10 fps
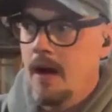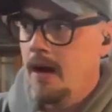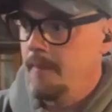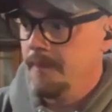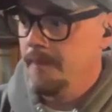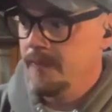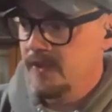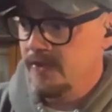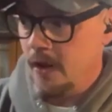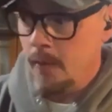
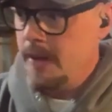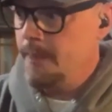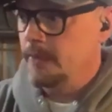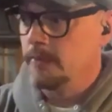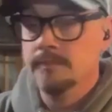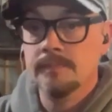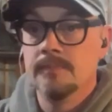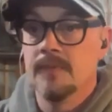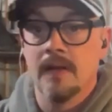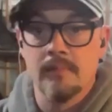to tell people
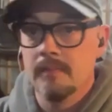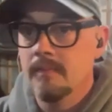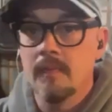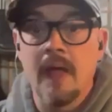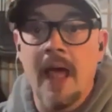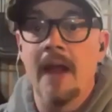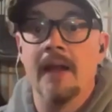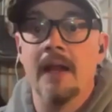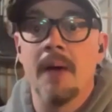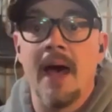that they had
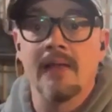an impact.